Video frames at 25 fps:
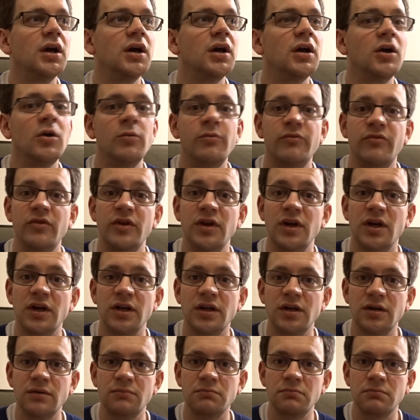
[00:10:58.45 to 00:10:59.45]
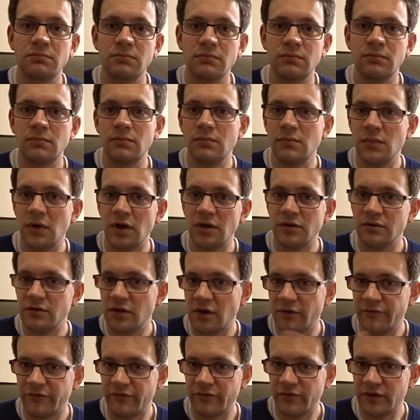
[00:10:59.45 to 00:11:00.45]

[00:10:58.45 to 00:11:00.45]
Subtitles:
hopefully I have